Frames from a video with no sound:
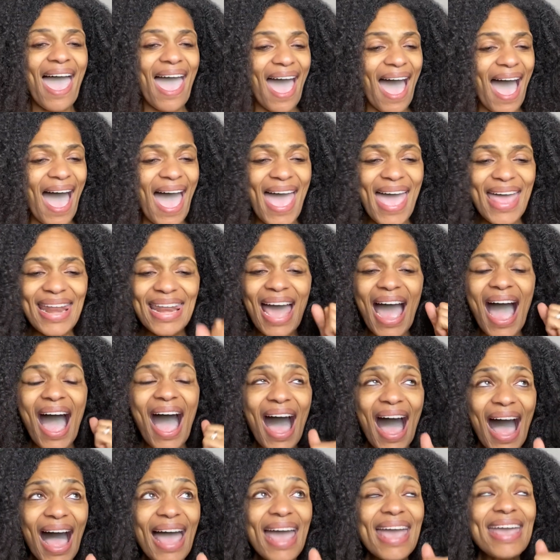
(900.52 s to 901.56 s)
And
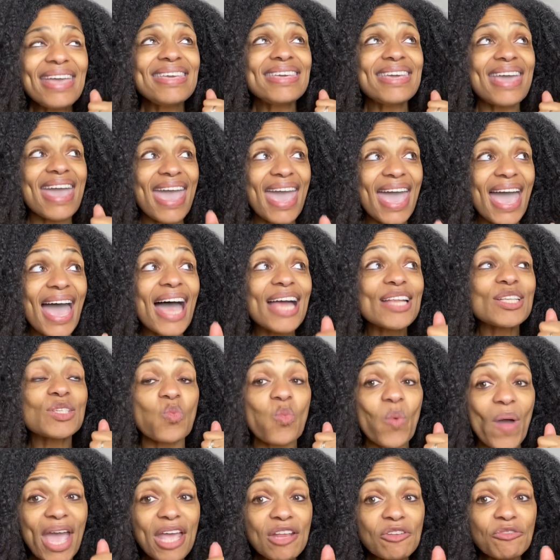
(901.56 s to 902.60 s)
I can't
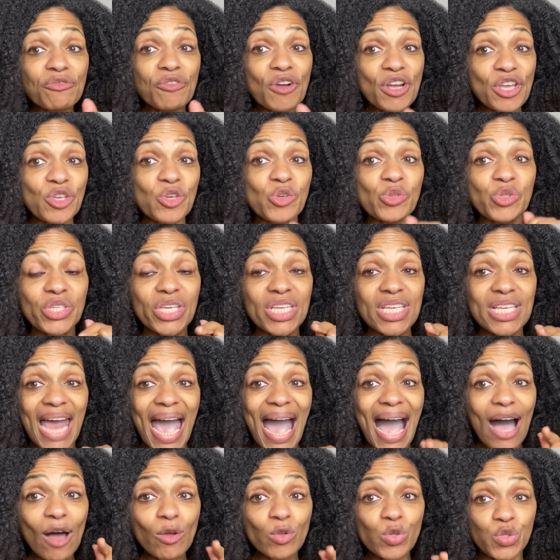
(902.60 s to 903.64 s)
wait for you to
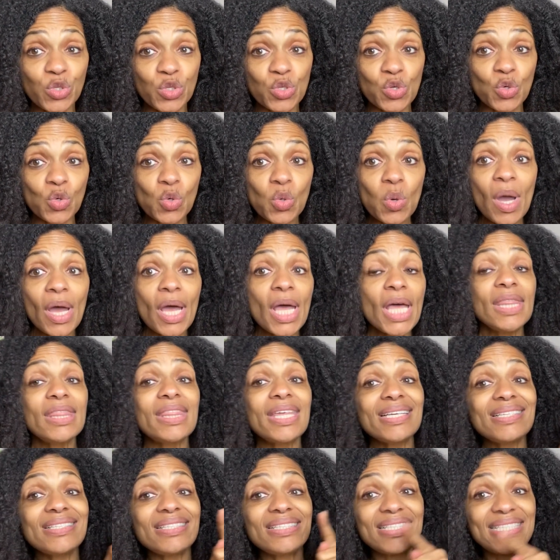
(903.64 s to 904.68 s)
now do
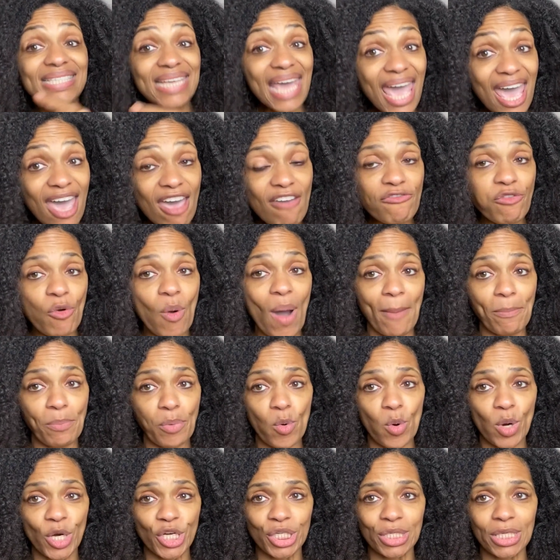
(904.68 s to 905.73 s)
the devoir
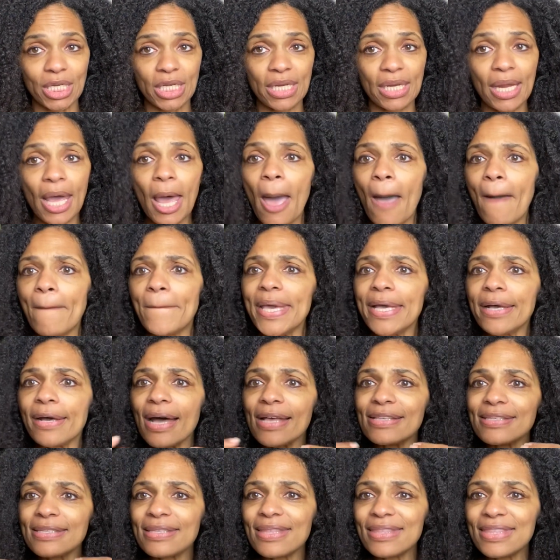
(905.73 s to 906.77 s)
portion,
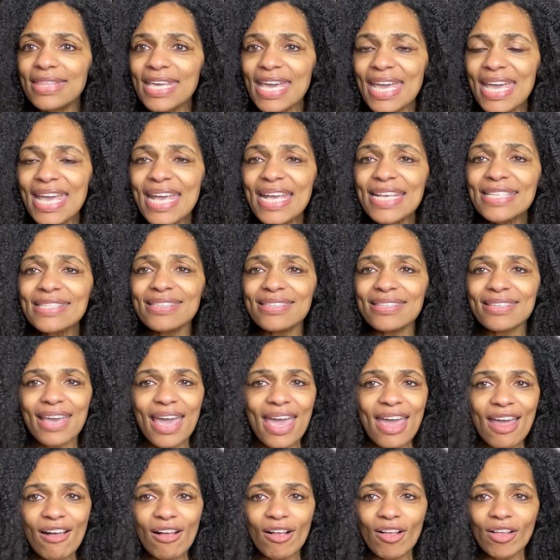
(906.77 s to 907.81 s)
because these
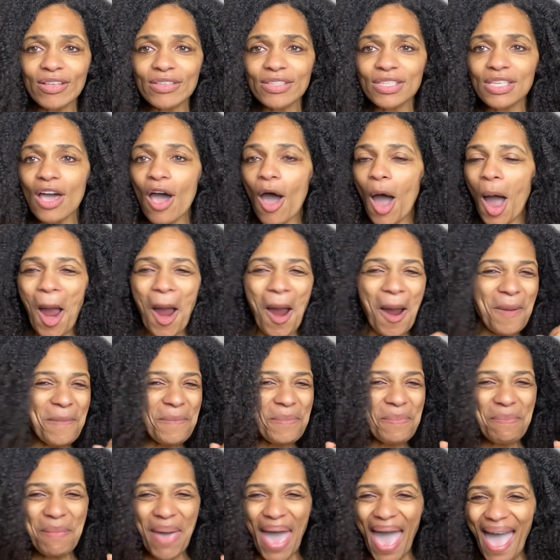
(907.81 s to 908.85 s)
skills are
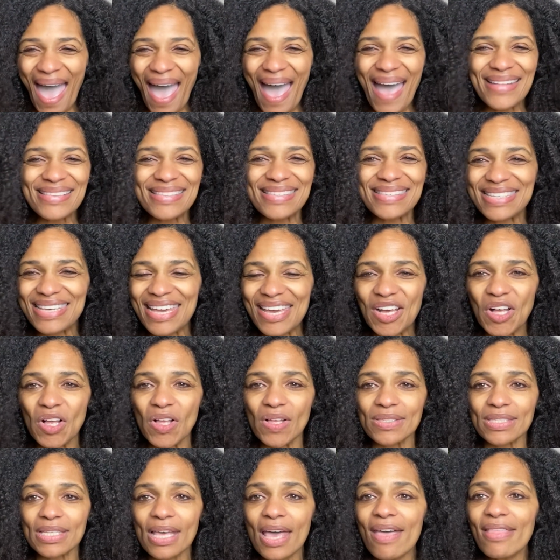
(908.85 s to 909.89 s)
mad
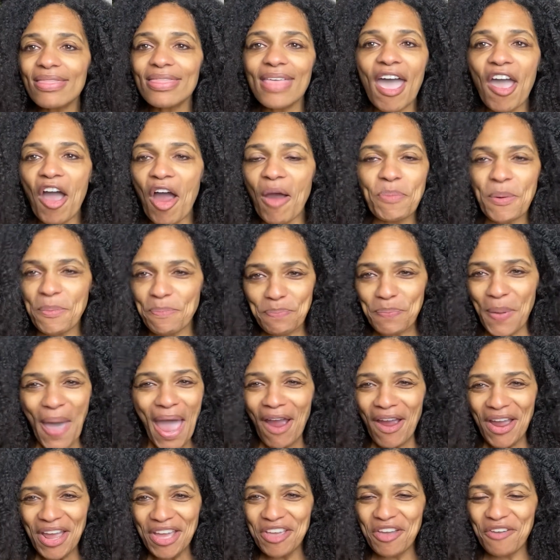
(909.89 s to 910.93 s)
skills. They are
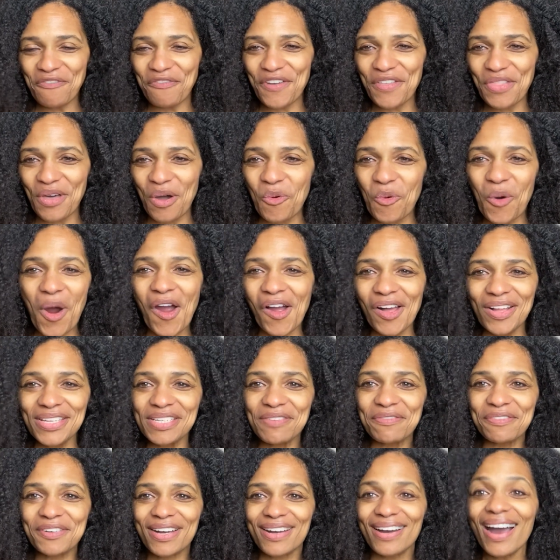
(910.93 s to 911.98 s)
preparing you for the world
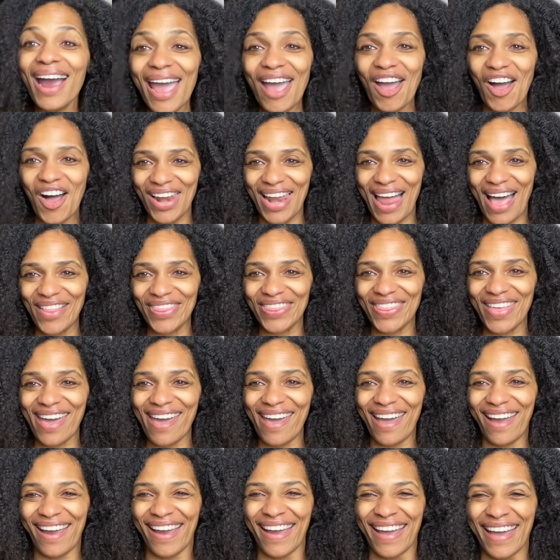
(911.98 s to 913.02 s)
of kreyòl out
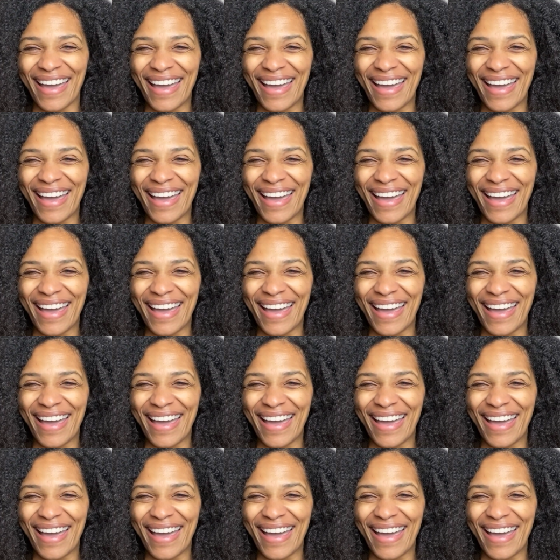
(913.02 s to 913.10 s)
there.